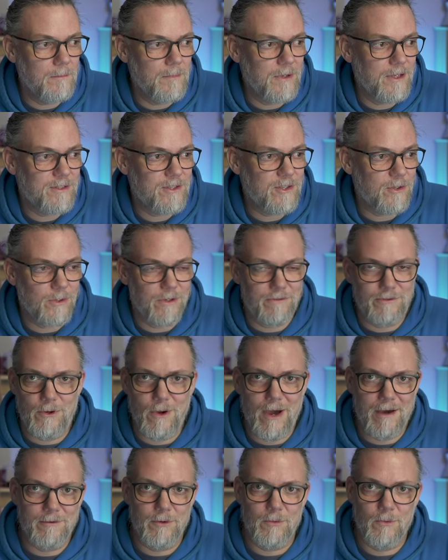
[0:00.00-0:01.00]
So if you
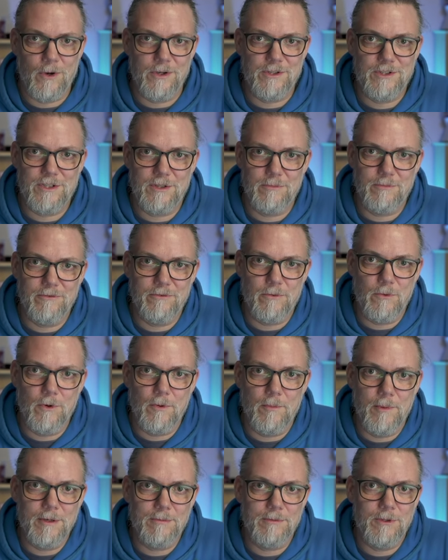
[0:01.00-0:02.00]
haven't watched it before, it
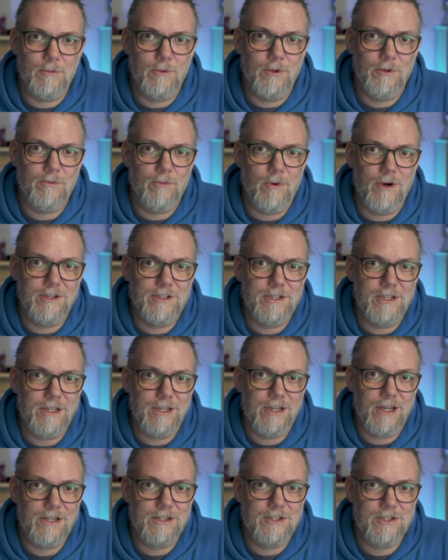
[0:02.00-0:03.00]
might be worth watching
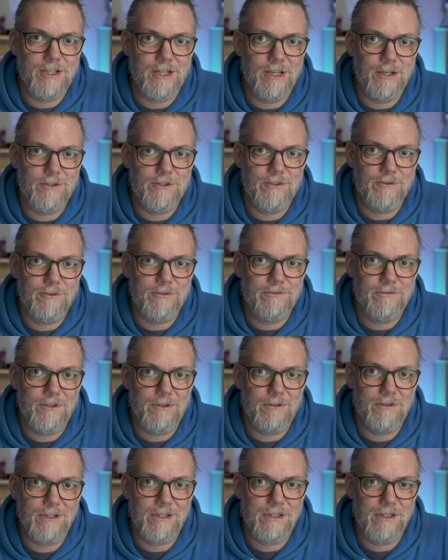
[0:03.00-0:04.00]
it because she goes through a
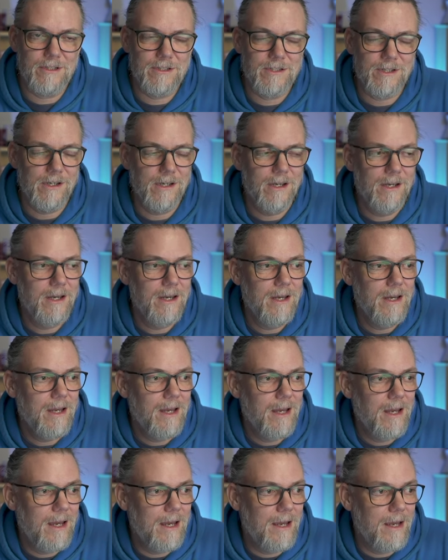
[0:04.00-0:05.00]
few things.
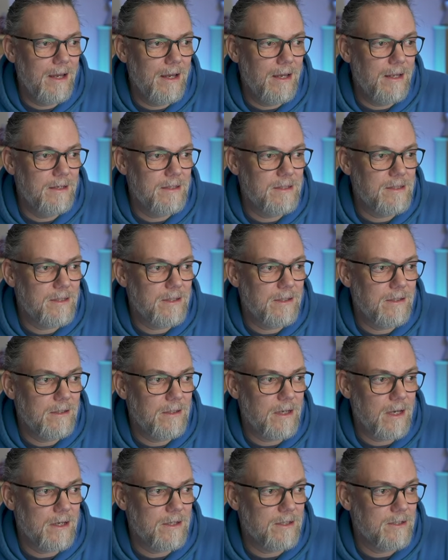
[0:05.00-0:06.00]
And
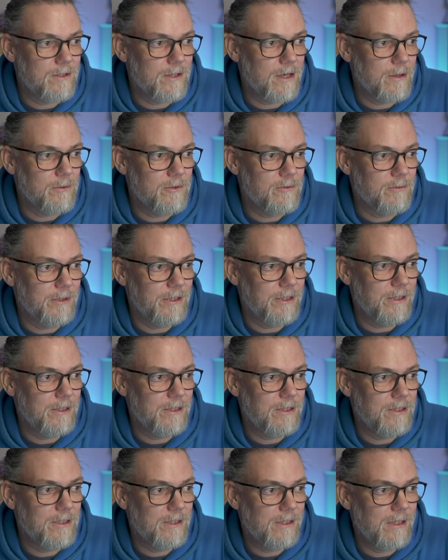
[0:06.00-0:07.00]
yeah, so that was really
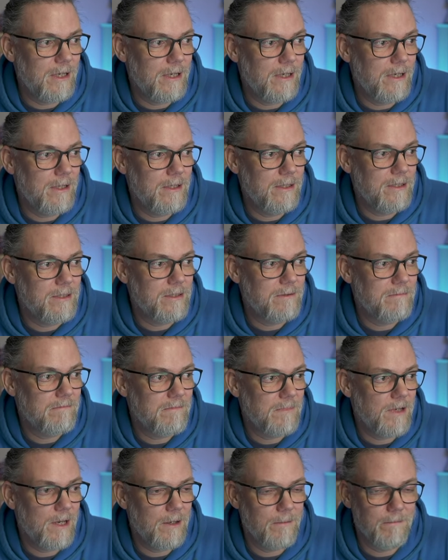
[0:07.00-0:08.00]
good. And
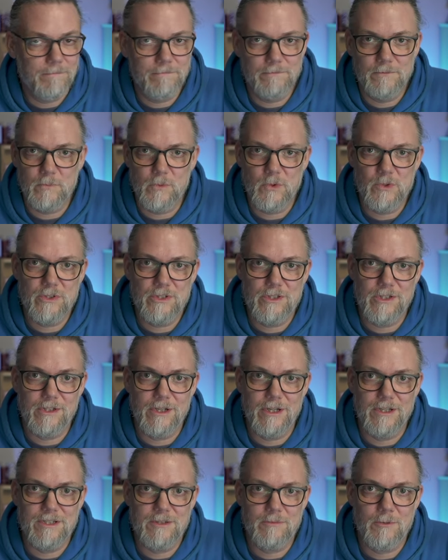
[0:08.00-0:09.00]
yeah, we'll see you
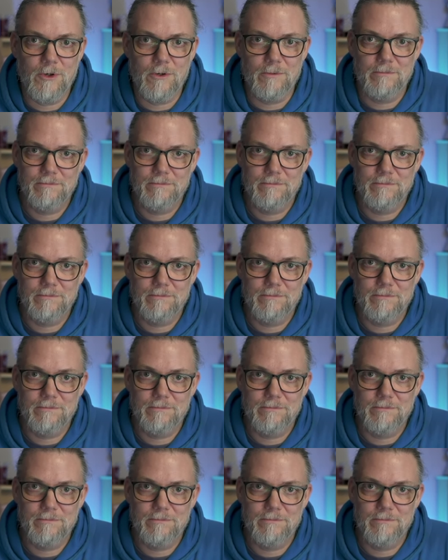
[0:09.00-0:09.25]
guys tomorrow.